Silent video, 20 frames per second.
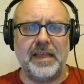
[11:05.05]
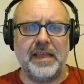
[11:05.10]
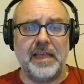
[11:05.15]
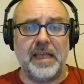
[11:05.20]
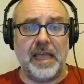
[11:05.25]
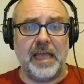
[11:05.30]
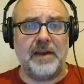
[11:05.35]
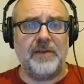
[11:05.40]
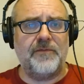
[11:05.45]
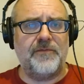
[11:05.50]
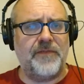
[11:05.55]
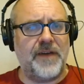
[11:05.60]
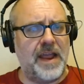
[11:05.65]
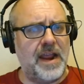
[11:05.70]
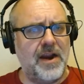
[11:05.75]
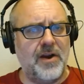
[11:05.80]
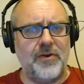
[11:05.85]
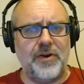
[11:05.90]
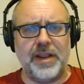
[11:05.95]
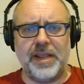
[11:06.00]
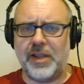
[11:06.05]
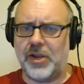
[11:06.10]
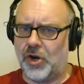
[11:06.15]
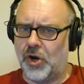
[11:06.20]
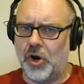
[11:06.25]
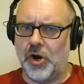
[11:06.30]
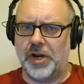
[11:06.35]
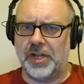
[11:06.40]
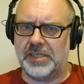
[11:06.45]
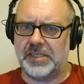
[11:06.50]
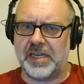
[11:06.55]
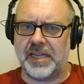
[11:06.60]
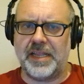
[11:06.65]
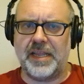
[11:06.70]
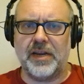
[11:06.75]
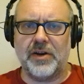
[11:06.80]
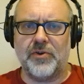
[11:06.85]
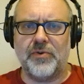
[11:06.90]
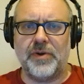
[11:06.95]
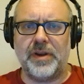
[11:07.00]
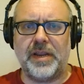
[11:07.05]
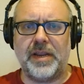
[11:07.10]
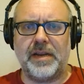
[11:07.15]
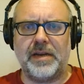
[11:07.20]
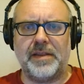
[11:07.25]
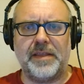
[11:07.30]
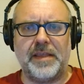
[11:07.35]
and very earnestly agreed